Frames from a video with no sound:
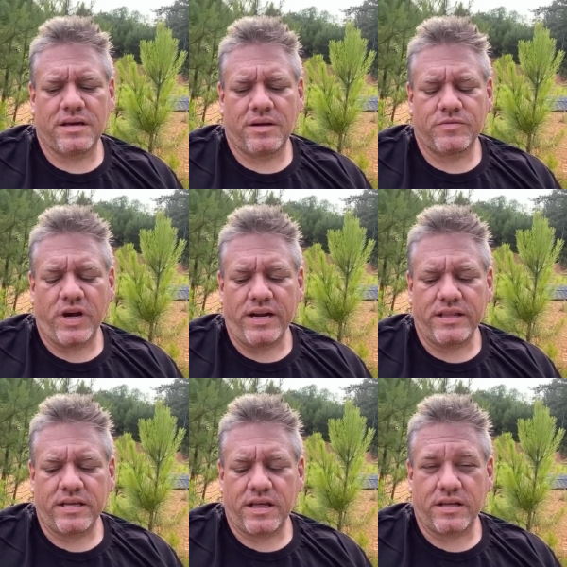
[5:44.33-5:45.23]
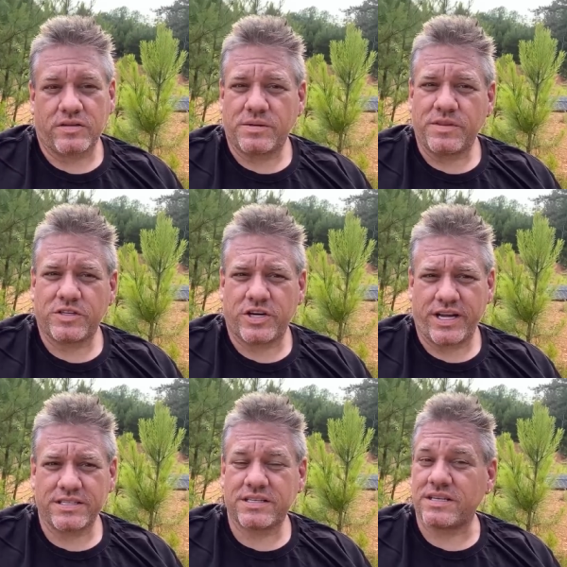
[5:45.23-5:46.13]
I'm trying to think, like some of the
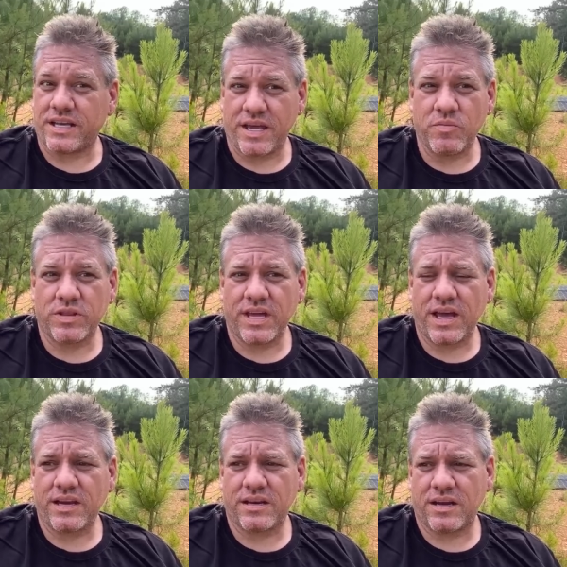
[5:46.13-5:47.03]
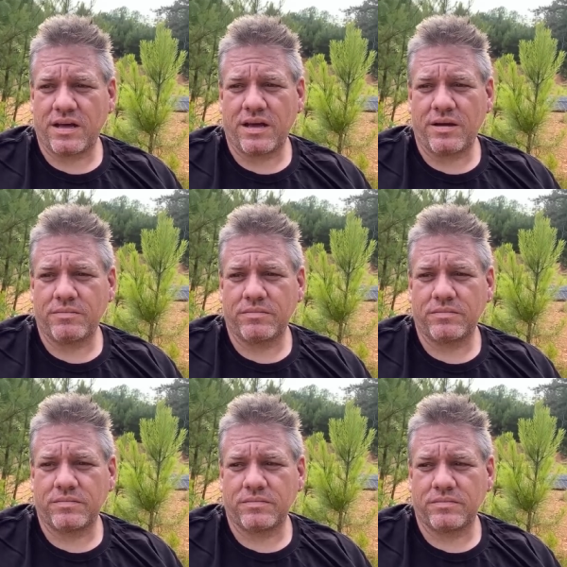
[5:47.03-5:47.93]
transits that came with that,
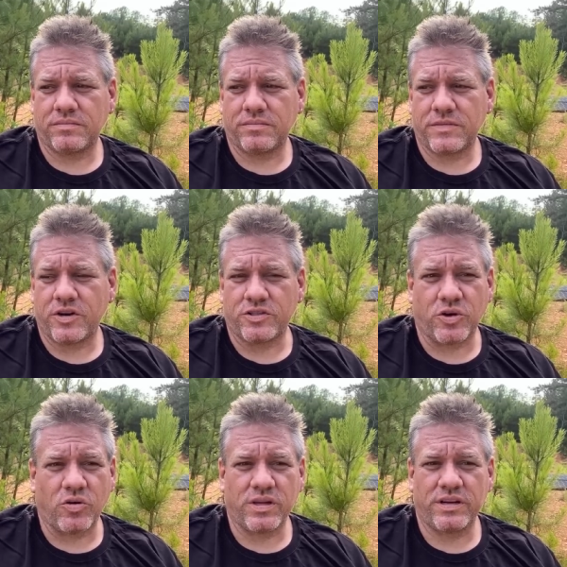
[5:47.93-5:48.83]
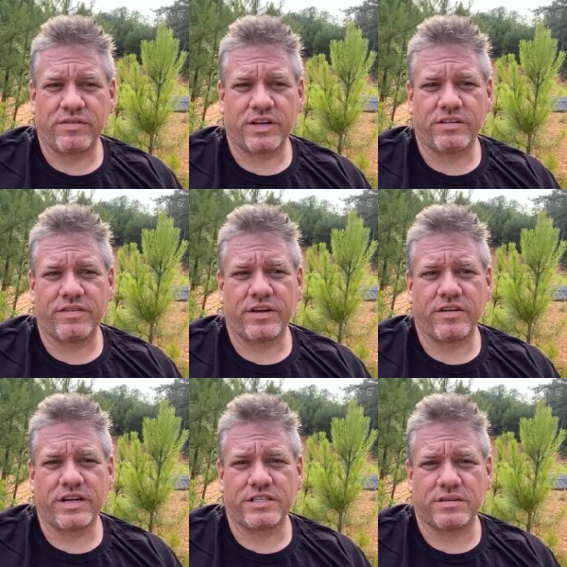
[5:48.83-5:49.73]
they're a totally different
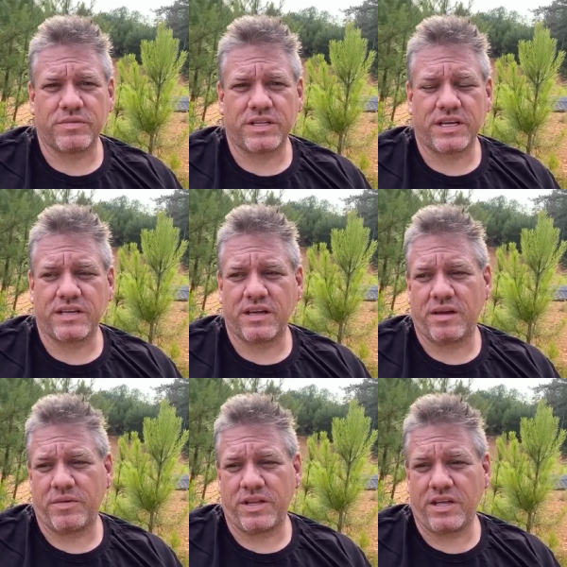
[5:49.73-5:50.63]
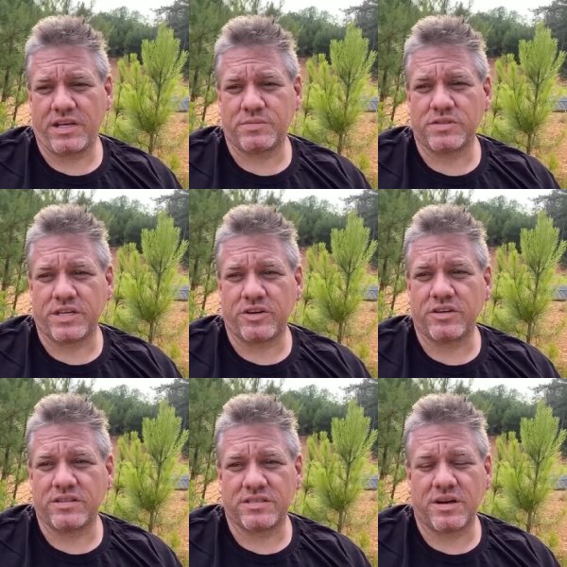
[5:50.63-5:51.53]
configuration, but I suppose they
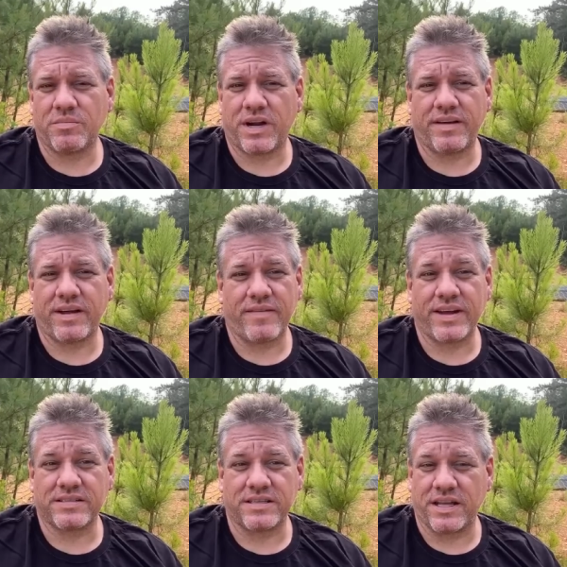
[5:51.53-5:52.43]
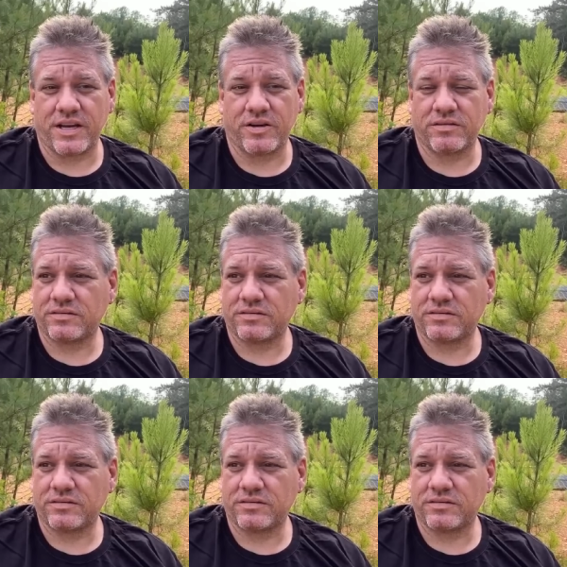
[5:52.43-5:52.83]
could in some, but I've not seen that, no.